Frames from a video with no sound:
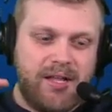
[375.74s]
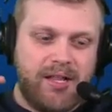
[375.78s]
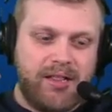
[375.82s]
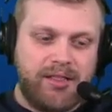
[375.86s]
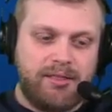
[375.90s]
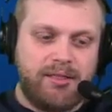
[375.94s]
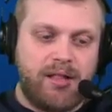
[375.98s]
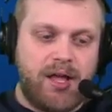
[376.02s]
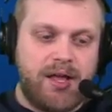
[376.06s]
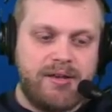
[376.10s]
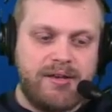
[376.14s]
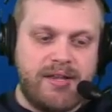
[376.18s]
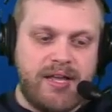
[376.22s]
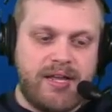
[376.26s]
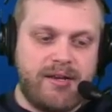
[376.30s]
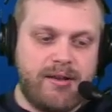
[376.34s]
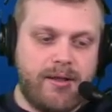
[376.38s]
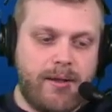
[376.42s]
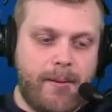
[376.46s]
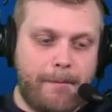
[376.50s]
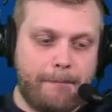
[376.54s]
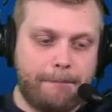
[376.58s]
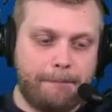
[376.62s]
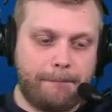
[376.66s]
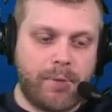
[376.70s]

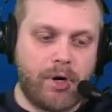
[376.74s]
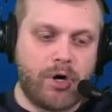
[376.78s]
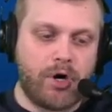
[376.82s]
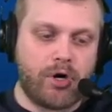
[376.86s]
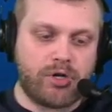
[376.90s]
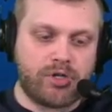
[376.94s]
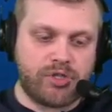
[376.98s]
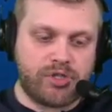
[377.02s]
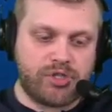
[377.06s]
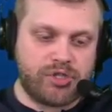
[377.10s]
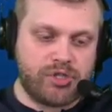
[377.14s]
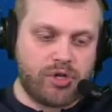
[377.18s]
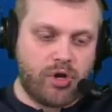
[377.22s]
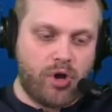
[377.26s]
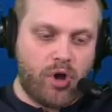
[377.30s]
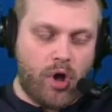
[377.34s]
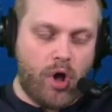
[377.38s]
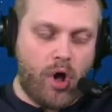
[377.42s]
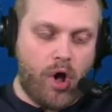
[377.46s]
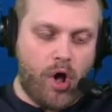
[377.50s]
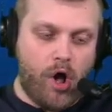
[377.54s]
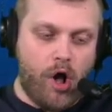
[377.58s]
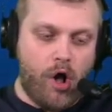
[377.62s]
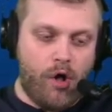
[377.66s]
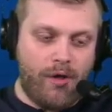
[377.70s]
London, Burks,
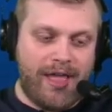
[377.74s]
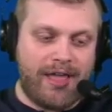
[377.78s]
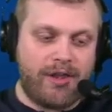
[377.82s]
Hall,